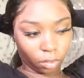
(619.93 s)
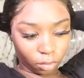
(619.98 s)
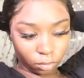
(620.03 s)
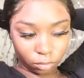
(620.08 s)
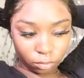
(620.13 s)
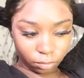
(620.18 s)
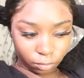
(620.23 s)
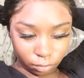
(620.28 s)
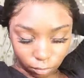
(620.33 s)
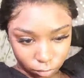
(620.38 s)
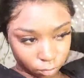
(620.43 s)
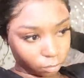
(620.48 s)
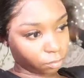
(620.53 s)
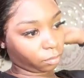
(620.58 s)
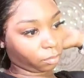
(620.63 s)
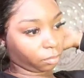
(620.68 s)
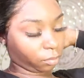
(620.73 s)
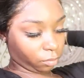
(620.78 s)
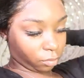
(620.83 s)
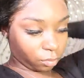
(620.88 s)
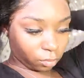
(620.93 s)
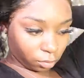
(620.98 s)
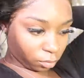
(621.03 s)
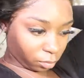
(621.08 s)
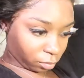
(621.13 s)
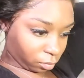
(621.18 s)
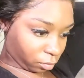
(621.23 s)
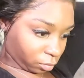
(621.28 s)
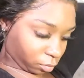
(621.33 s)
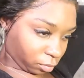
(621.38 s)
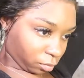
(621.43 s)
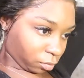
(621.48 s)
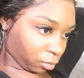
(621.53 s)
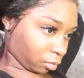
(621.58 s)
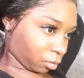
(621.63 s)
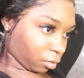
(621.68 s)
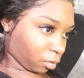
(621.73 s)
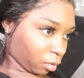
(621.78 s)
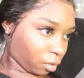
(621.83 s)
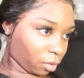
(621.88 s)
But as you guys can see, the ponytail is really
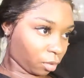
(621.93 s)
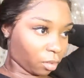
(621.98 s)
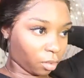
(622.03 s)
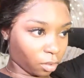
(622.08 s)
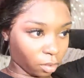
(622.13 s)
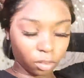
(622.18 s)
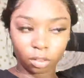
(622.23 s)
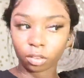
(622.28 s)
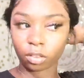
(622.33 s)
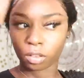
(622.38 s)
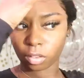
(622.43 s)
pretty thin of the hair.